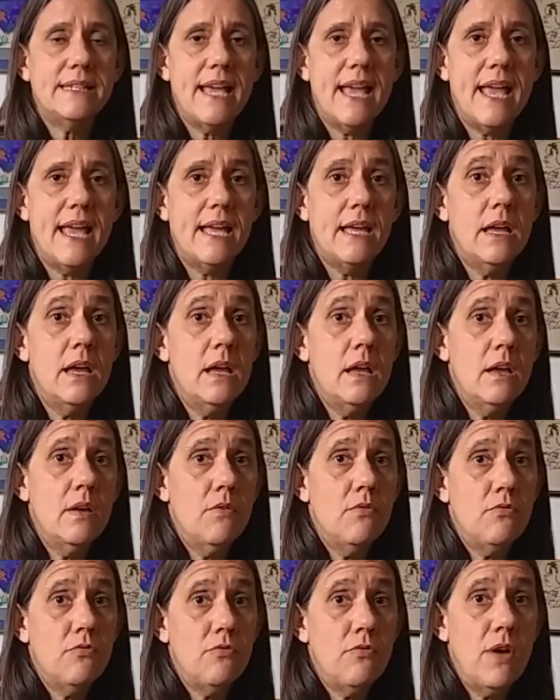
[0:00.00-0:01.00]
and
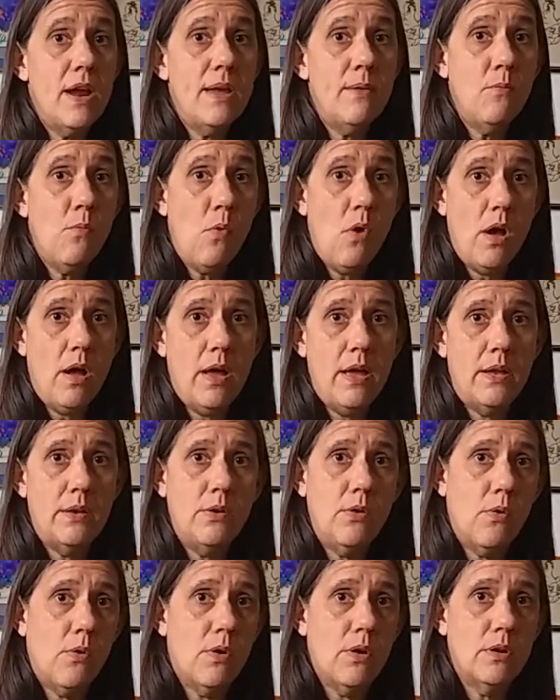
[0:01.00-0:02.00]
say frame
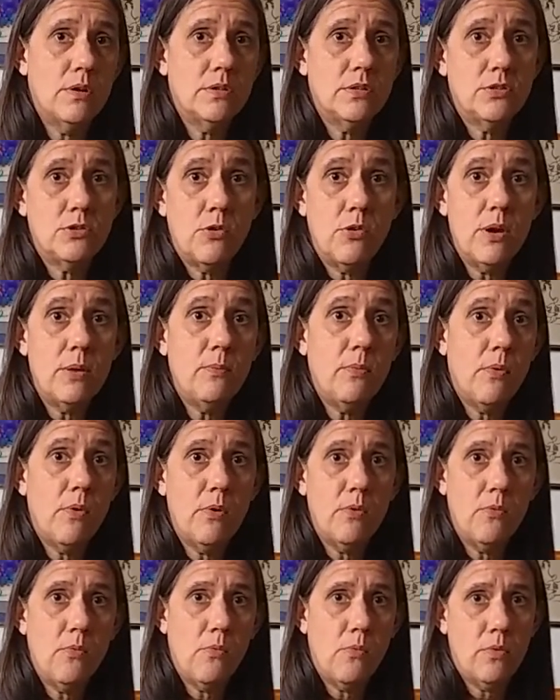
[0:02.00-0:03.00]
1 or
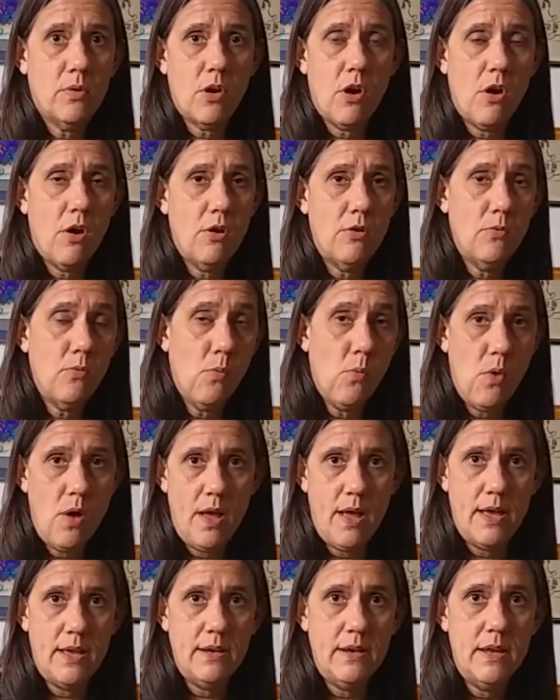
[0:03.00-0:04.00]
storyboard
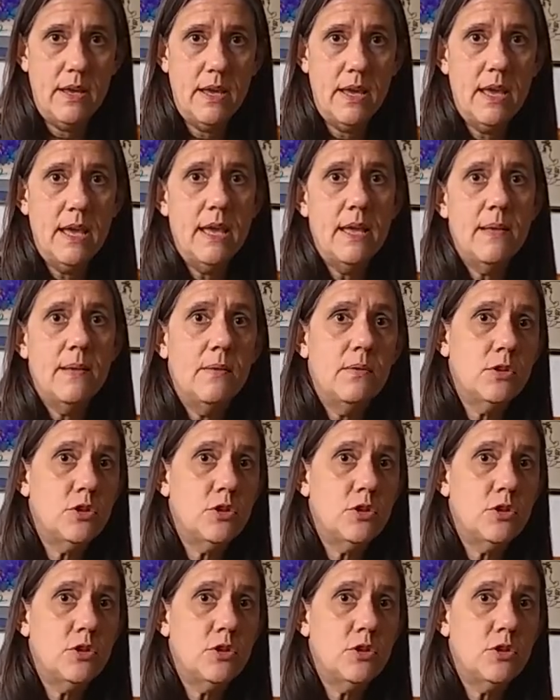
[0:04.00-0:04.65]
card 1